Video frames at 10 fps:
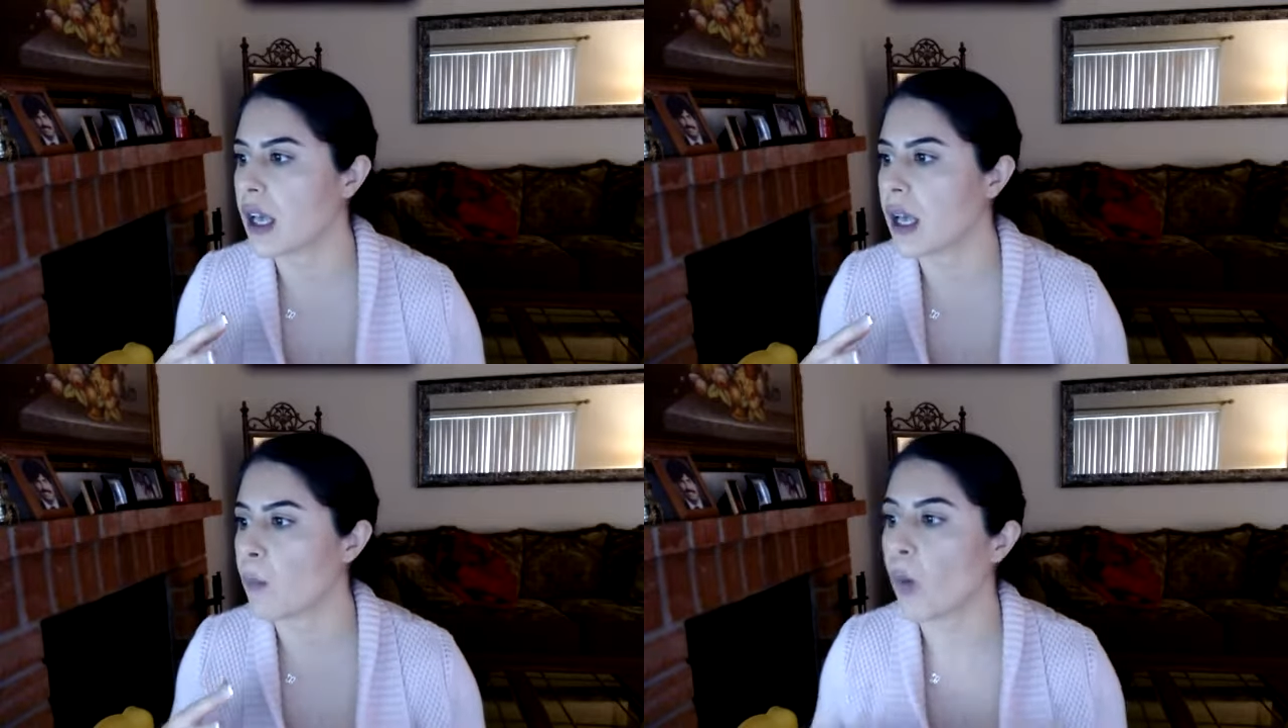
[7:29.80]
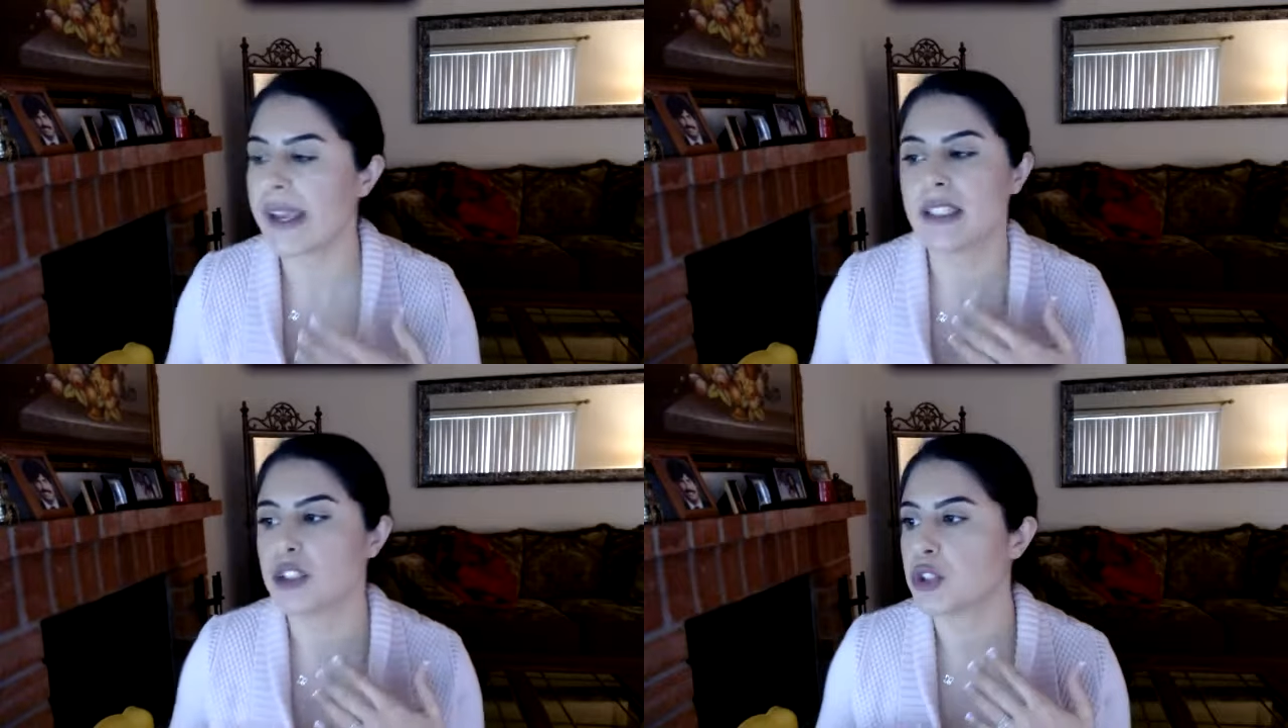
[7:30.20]

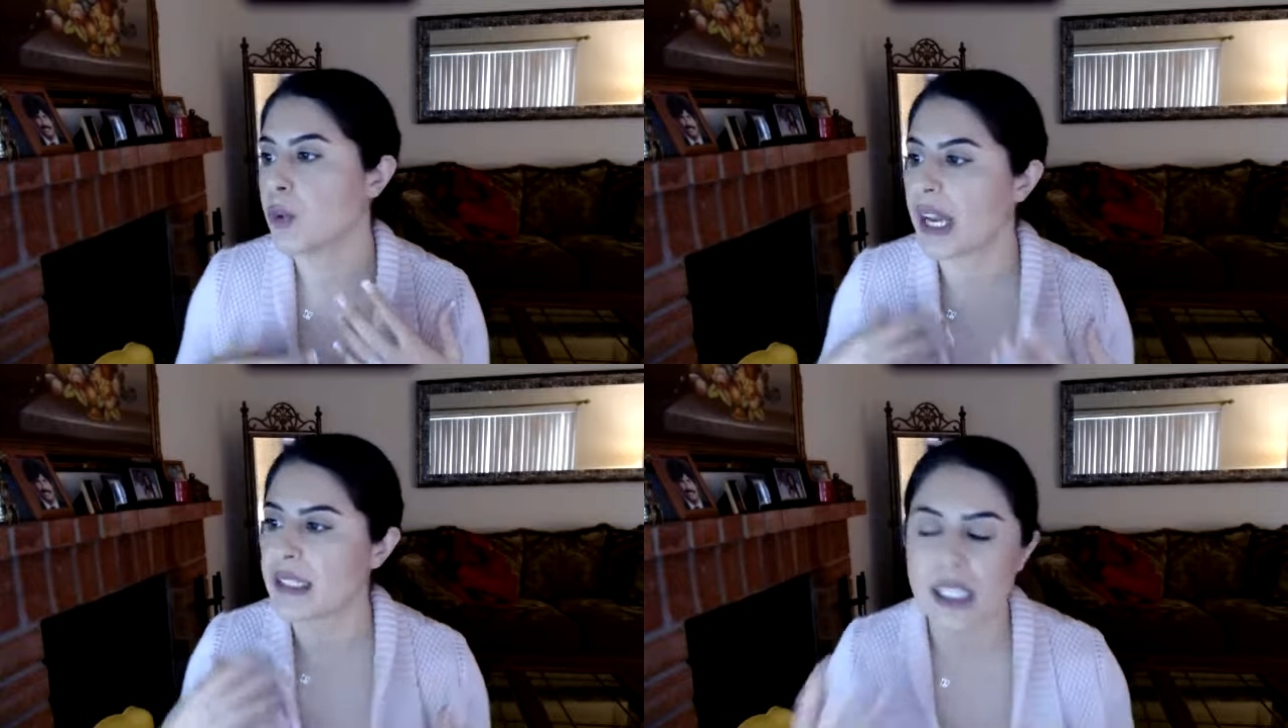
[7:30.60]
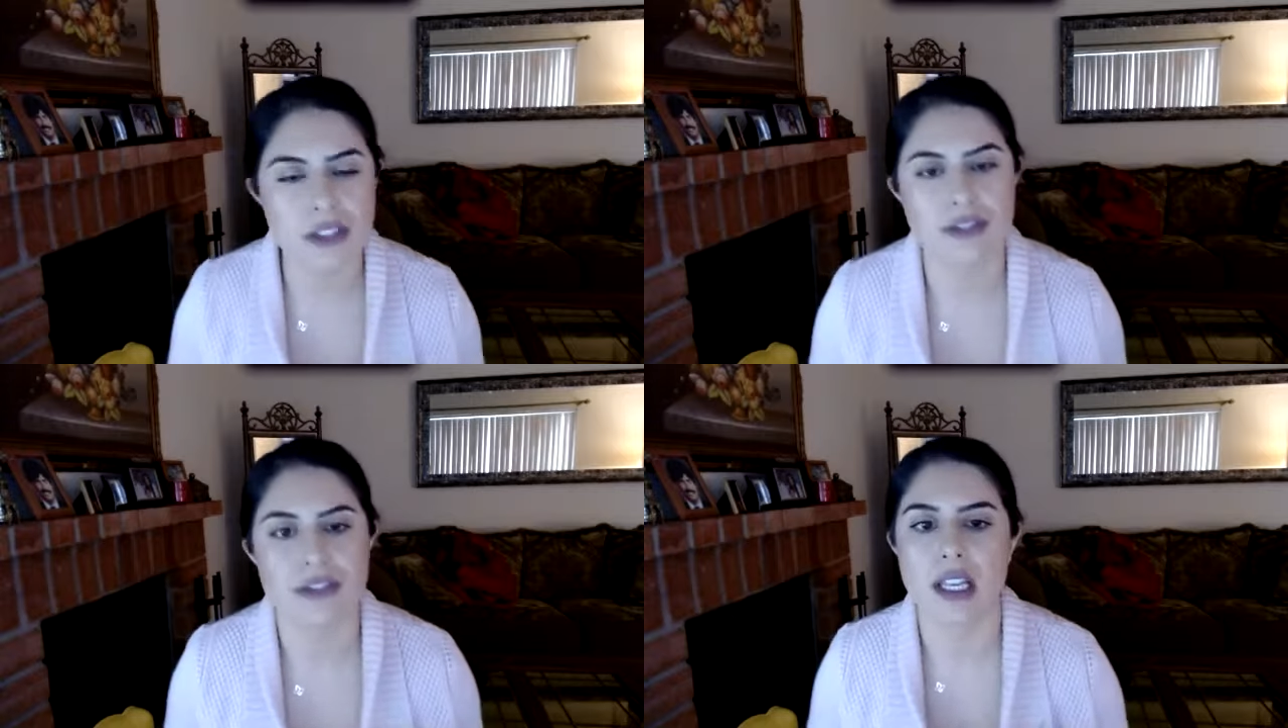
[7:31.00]
ways to
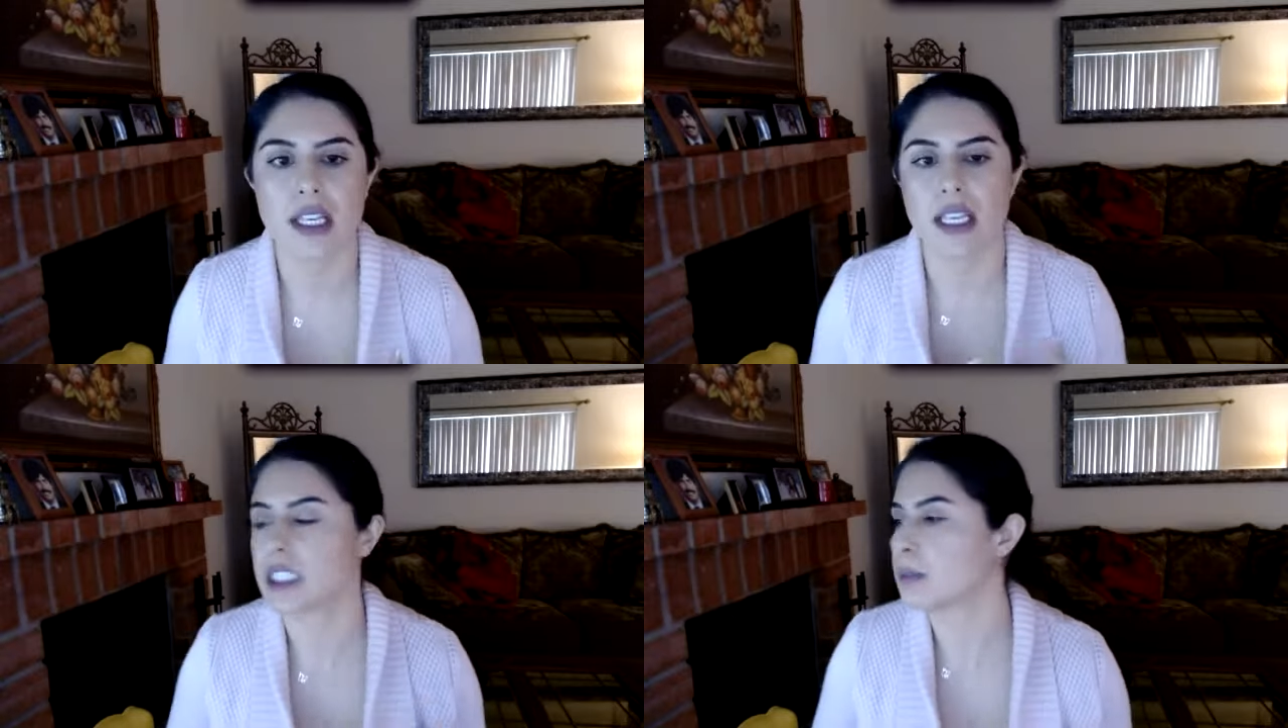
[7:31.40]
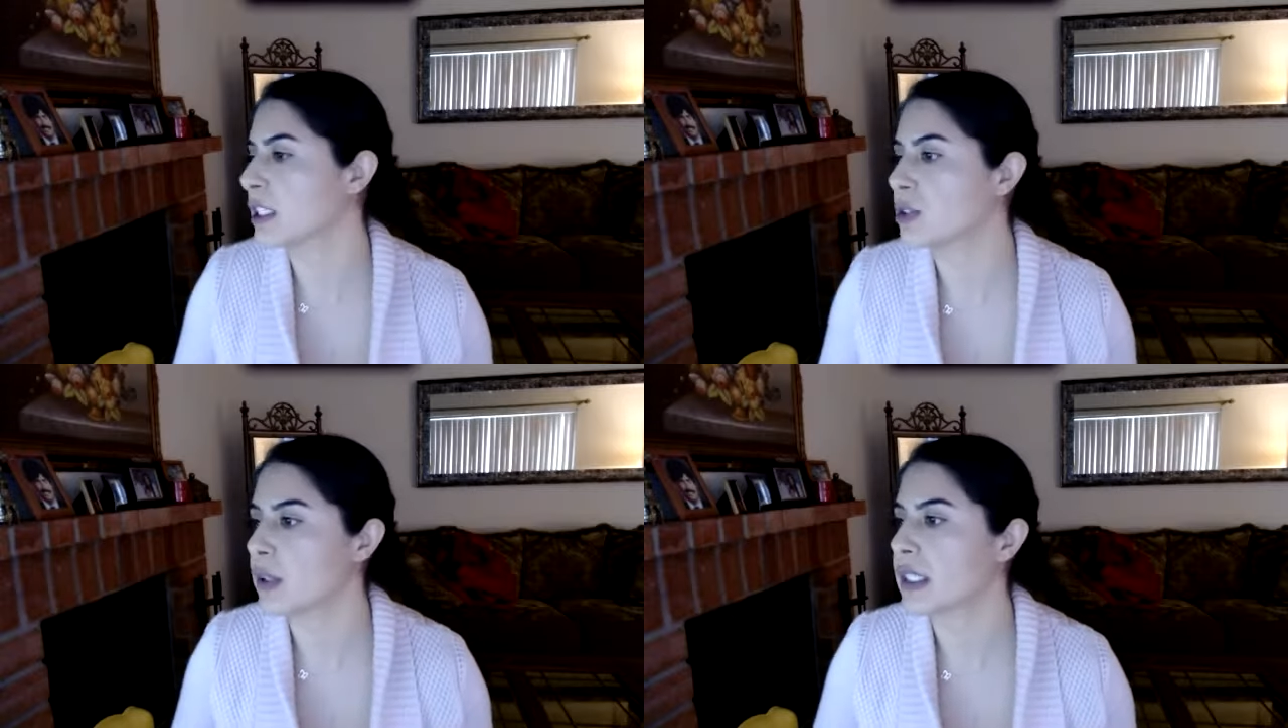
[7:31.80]
identify
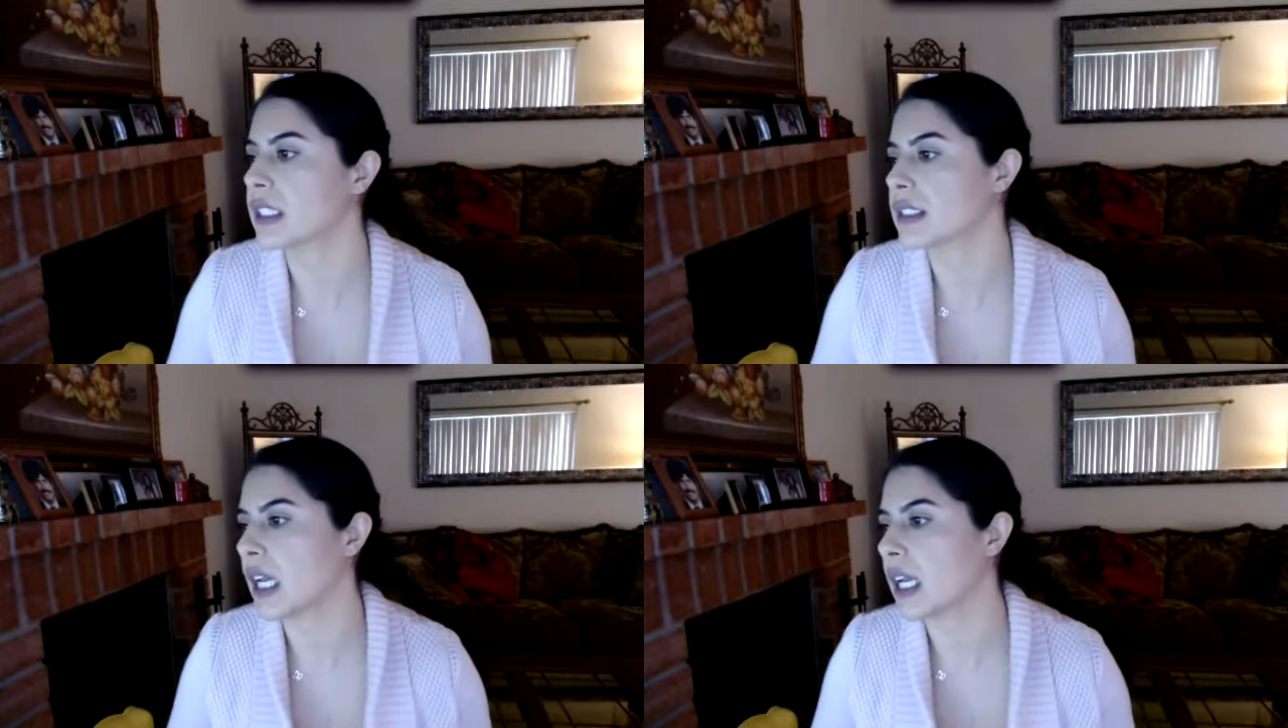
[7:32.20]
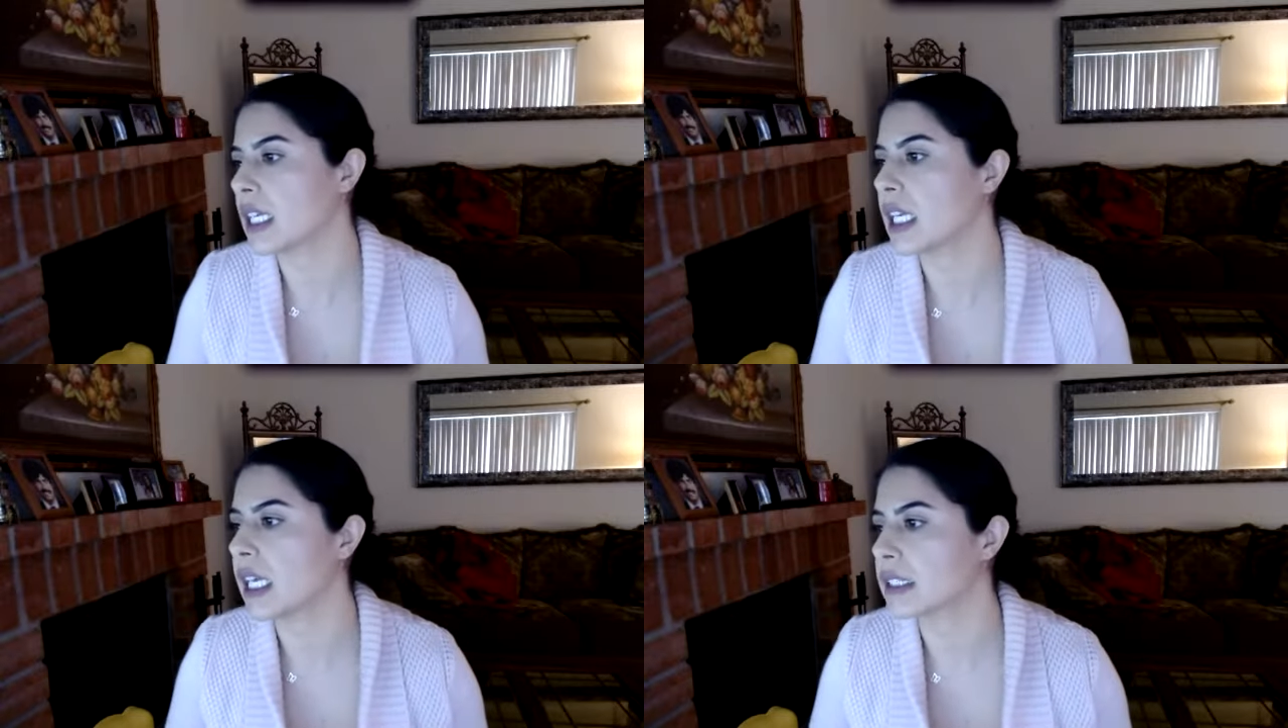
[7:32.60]
explanatory
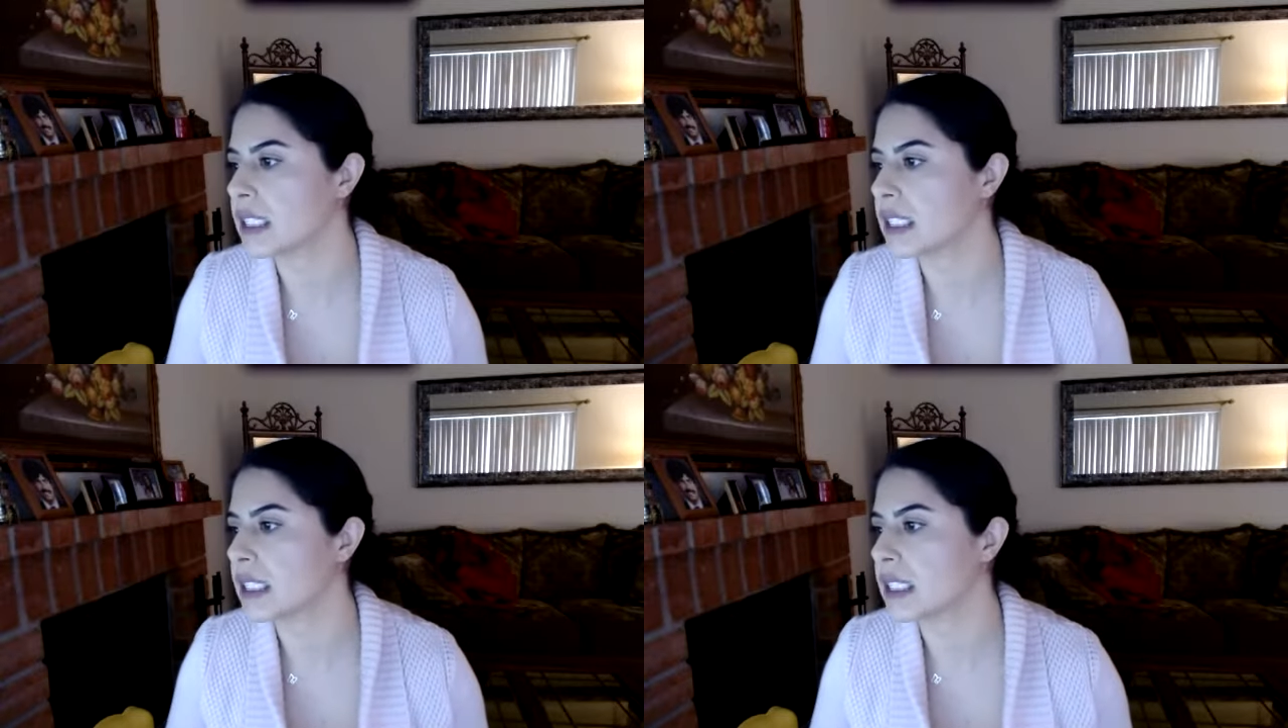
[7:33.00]
design is